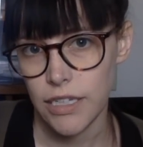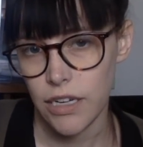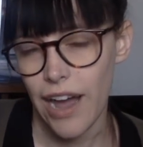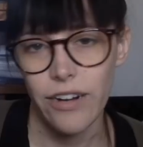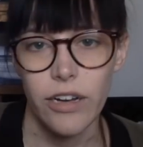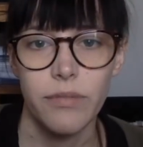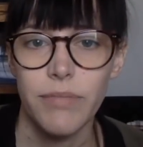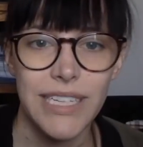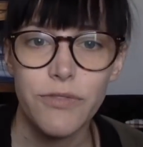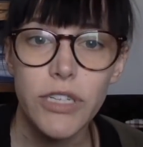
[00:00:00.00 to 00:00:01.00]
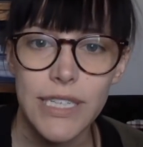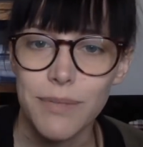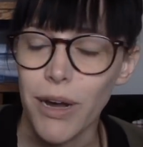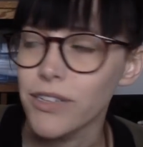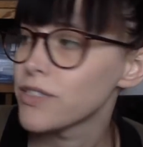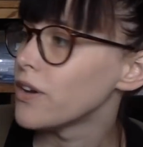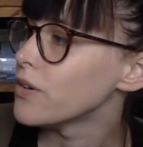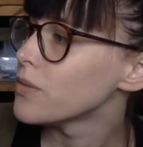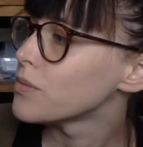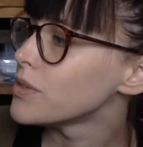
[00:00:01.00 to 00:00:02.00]
I don't know. It's really small,
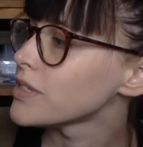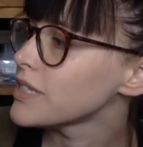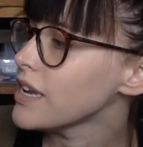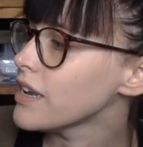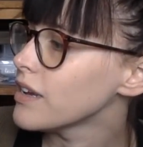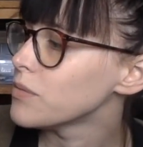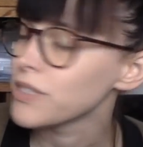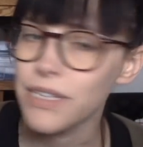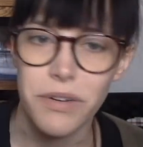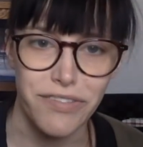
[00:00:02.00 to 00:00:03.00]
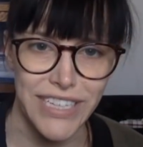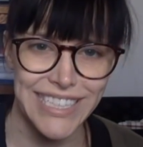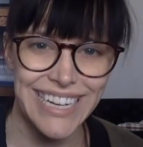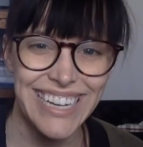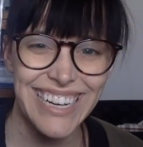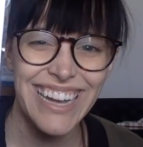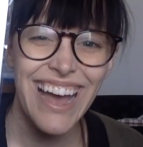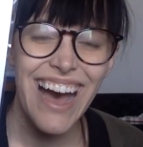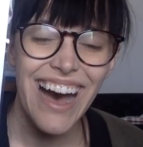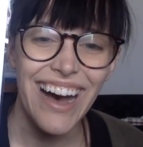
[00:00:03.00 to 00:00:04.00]
so we'll see what fits.
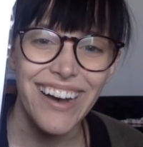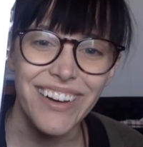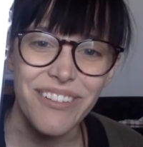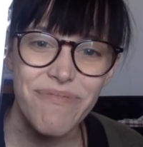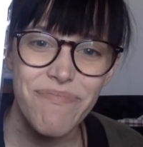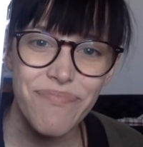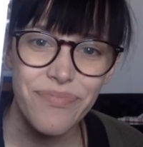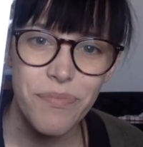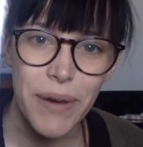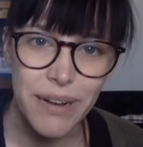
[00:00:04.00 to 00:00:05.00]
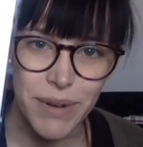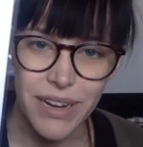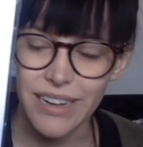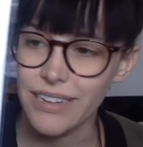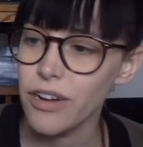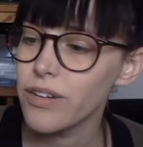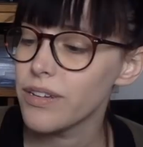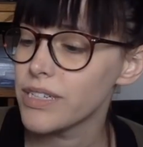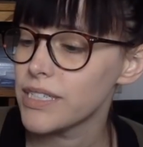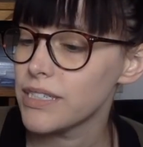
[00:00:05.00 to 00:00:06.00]
But I'm gonna,
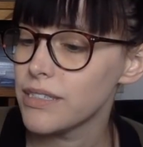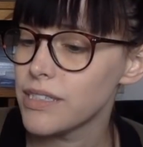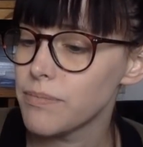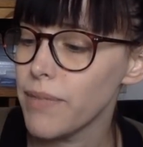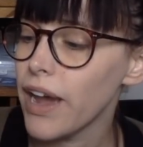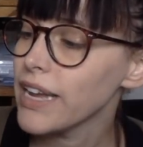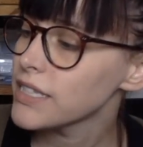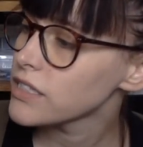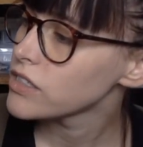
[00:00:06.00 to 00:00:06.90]
I guess